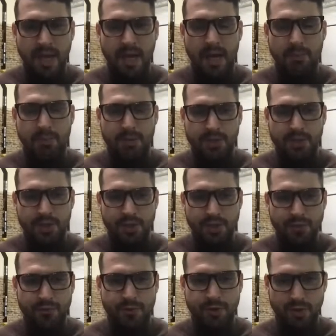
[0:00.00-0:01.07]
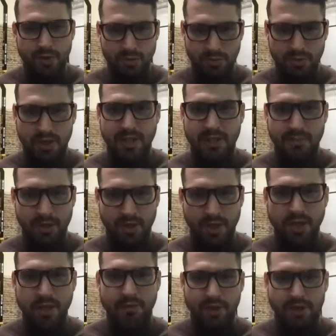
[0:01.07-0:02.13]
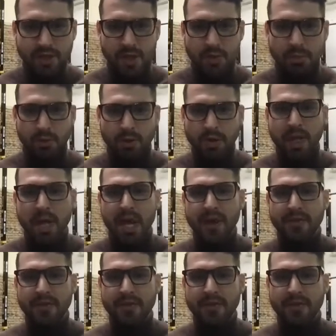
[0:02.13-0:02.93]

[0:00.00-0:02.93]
a position for you, especially in the vertical pulling,